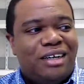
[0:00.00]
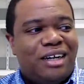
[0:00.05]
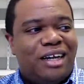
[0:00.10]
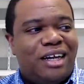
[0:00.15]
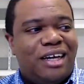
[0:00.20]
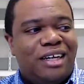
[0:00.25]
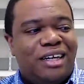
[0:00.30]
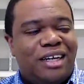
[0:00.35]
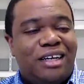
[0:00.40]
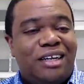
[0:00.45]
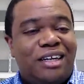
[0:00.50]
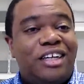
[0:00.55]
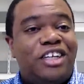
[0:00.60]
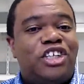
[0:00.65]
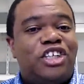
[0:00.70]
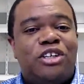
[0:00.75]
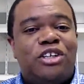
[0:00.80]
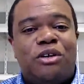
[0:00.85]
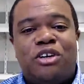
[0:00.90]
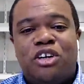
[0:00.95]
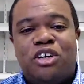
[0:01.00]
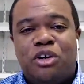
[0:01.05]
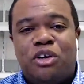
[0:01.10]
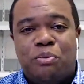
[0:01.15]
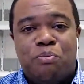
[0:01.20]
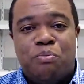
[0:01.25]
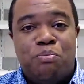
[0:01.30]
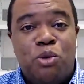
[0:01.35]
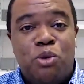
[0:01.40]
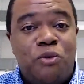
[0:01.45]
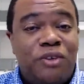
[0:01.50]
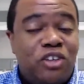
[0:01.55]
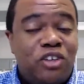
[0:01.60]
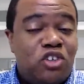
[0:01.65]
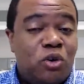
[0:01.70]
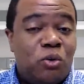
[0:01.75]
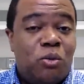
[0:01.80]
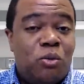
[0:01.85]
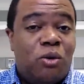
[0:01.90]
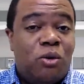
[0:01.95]
at least you're moving
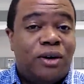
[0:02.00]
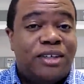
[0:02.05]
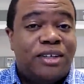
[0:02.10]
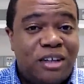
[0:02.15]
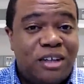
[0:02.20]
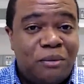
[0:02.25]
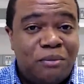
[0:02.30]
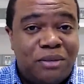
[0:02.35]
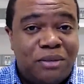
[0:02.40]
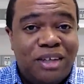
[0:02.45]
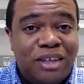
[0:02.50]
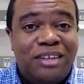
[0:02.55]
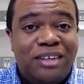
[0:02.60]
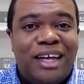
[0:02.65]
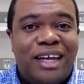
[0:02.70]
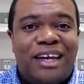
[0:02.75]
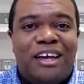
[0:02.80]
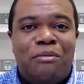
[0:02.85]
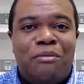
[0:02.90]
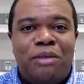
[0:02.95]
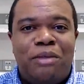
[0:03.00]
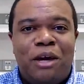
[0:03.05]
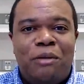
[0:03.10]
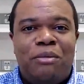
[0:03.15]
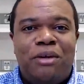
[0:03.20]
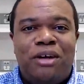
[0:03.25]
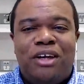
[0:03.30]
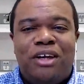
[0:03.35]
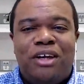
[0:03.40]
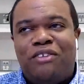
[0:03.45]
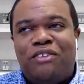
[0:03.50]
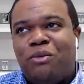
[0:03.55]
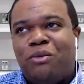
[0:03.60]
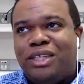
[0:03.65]
towards something that can maybe give you a